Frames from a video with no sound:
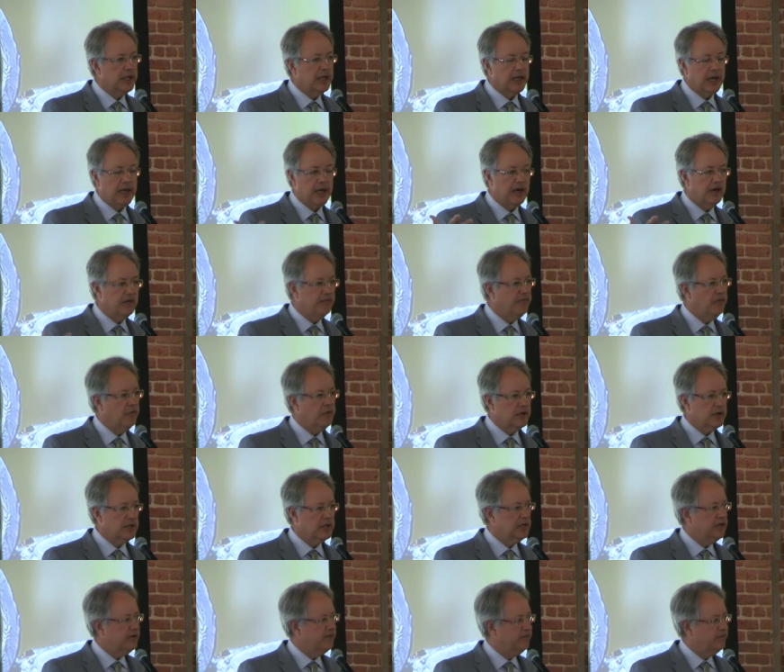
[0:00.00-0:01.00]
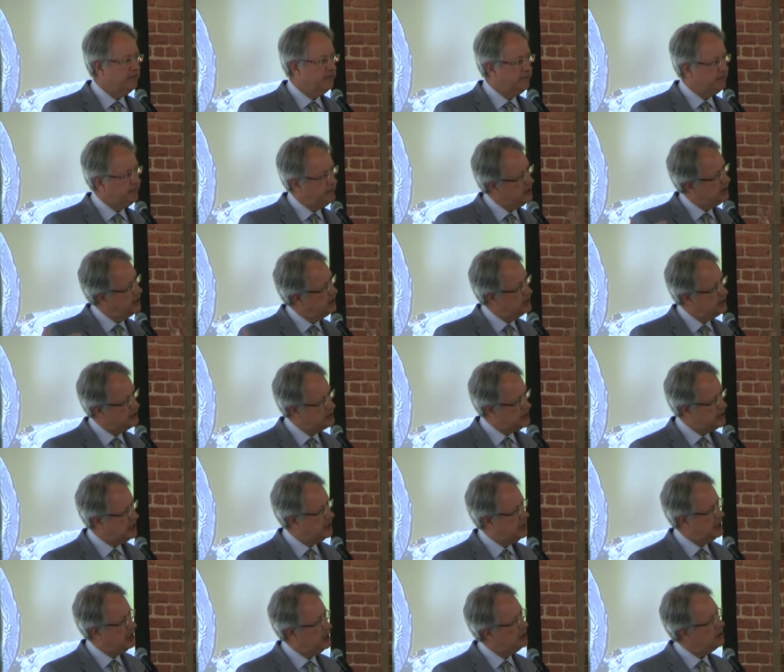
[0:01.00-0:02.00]
can't afford to live in the
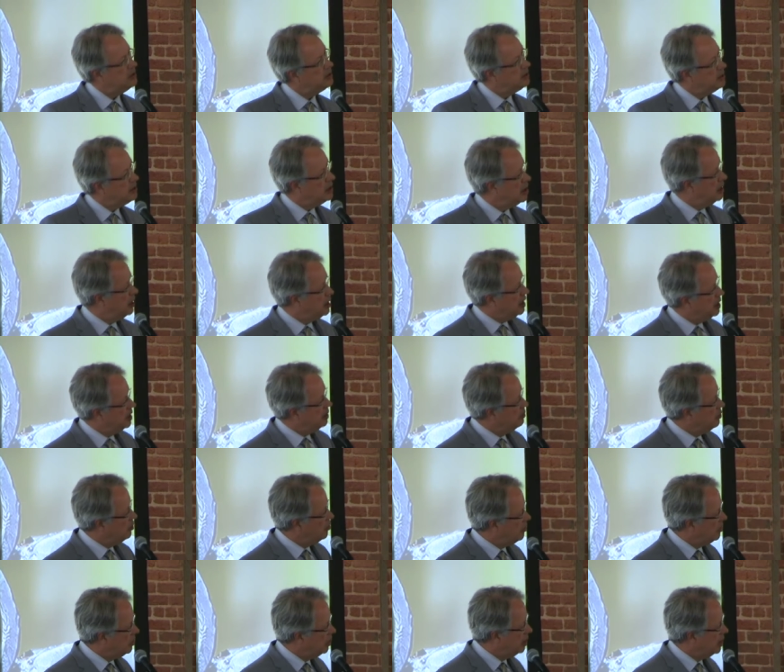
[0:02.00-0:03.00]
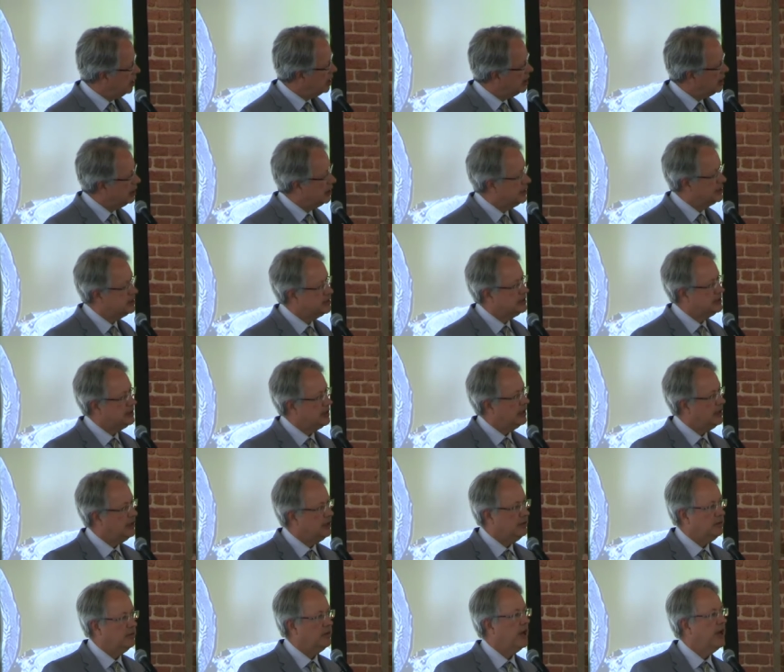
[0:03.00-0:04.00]
city anymore unless
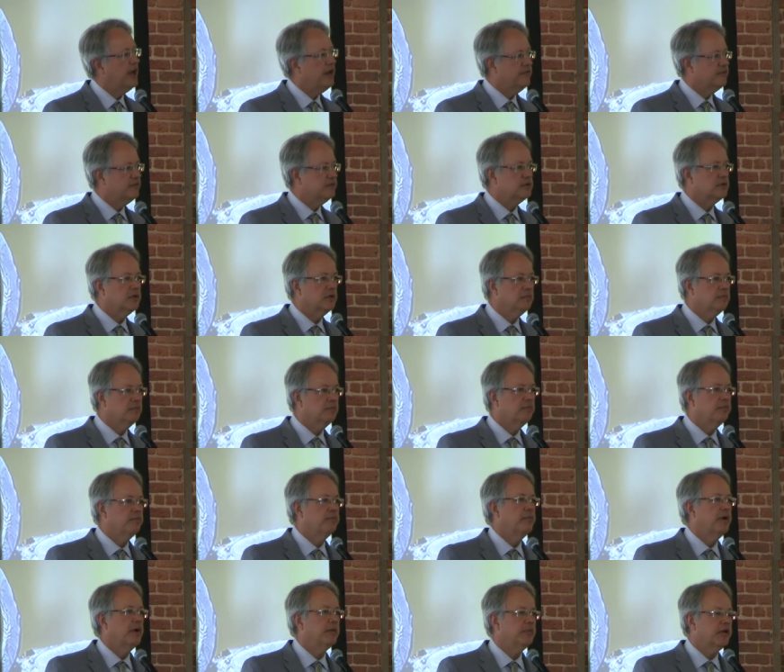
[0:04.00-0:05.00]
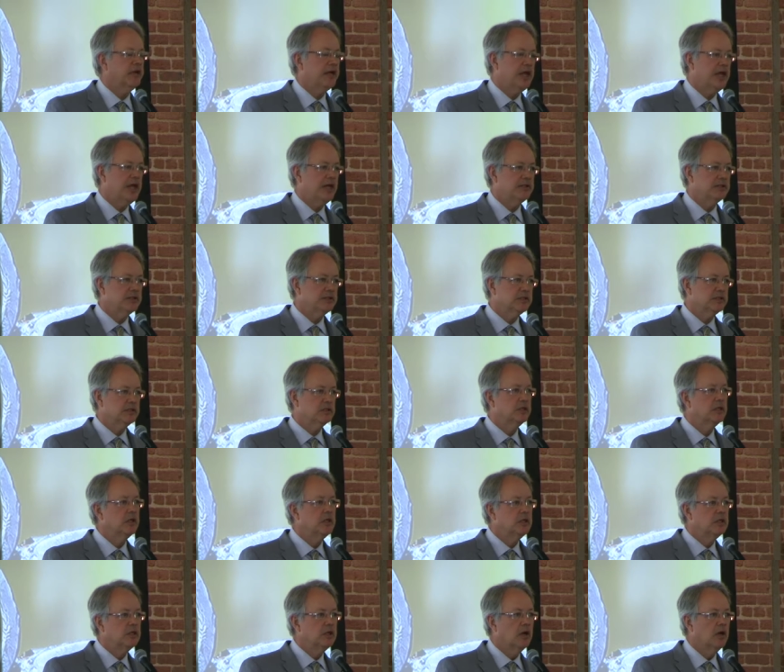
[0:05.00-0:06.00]
they have some public housing
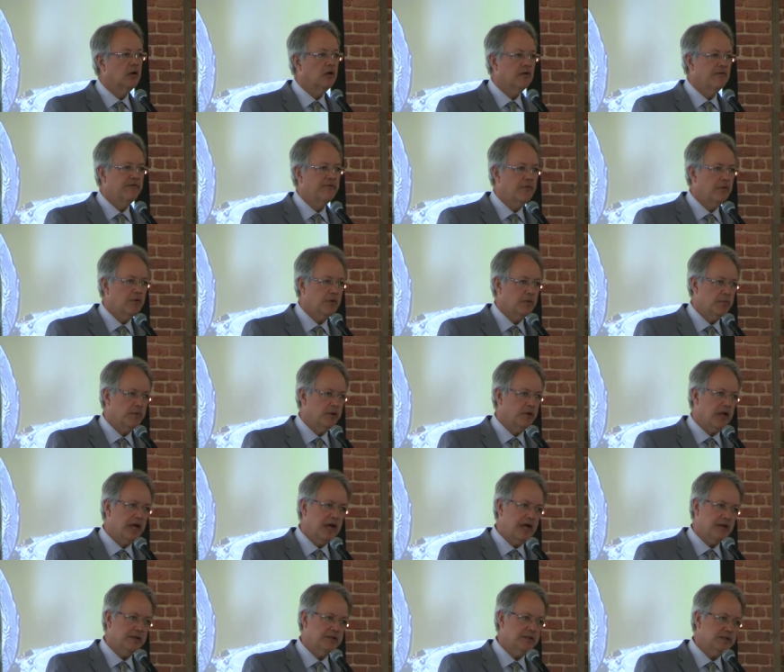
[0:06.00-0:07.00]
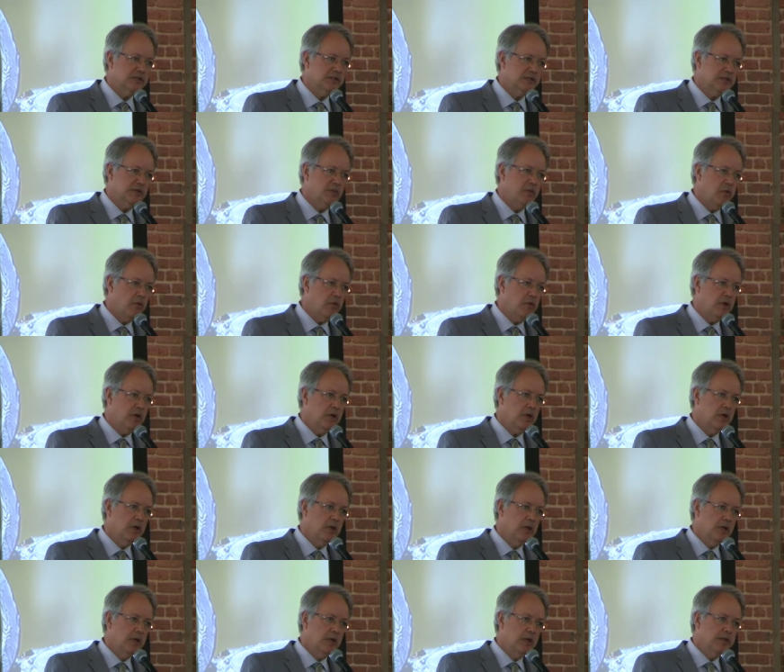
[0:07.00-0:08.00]
or affordable housing support.
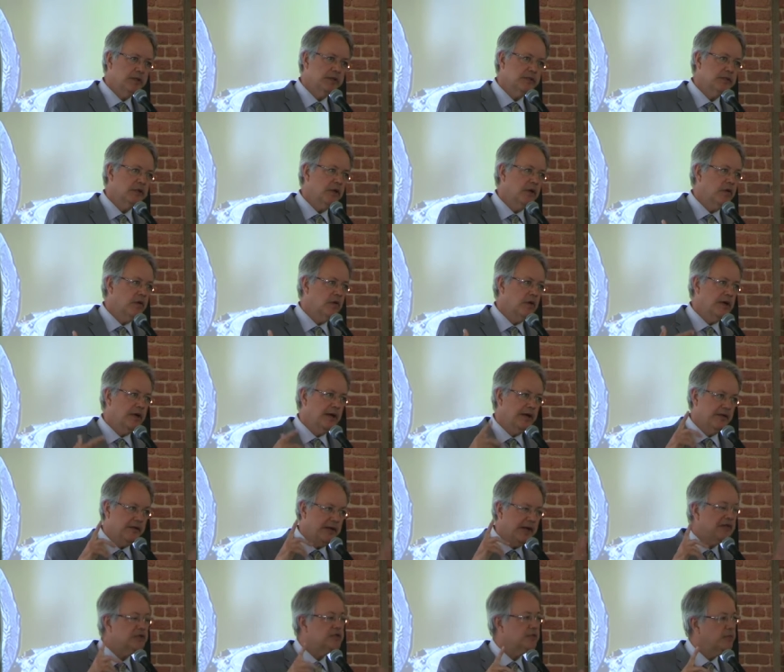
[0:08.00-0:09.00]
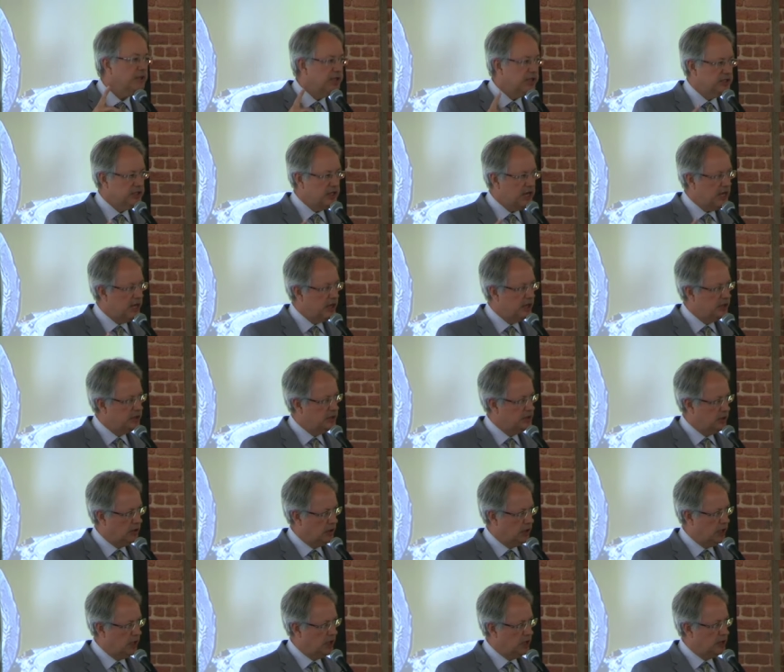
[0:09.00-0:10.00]
So that's a big challenge
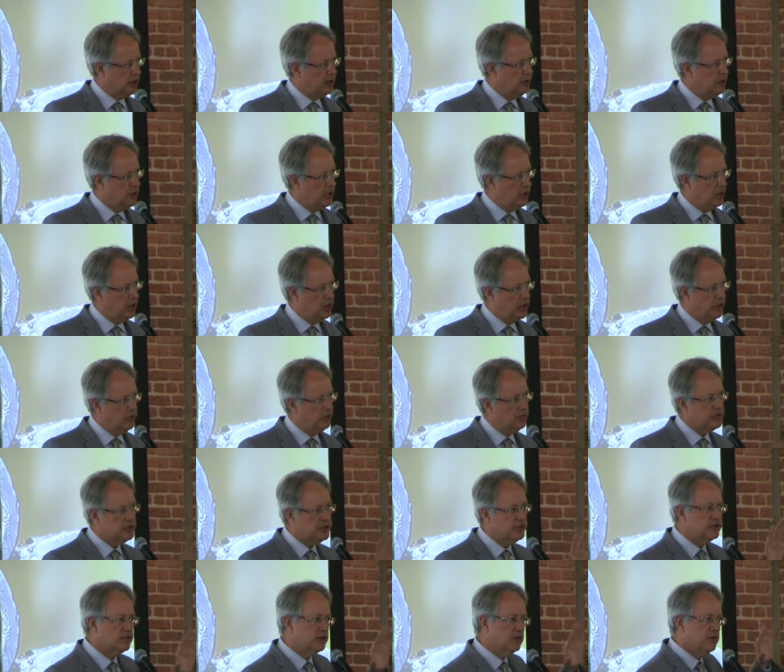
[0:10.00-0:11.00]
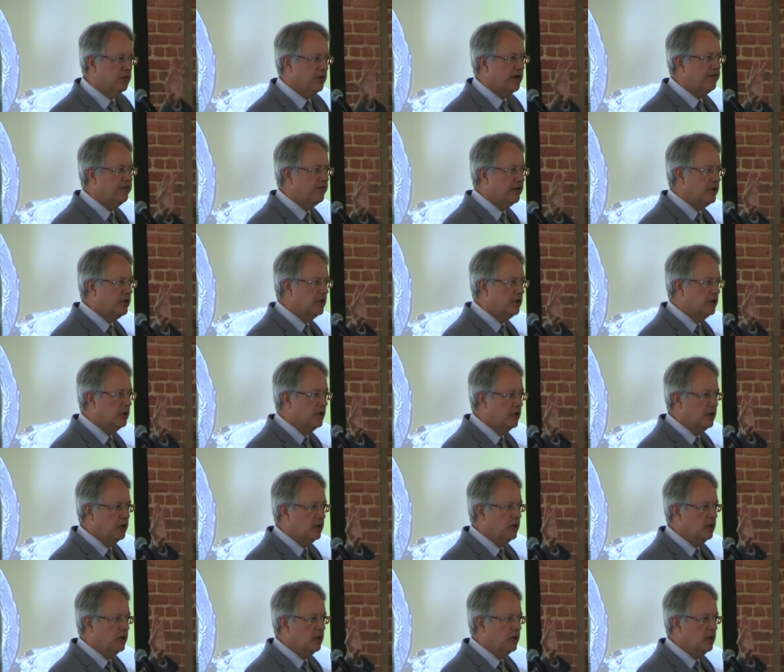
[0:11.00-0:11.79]
on our community, which has driven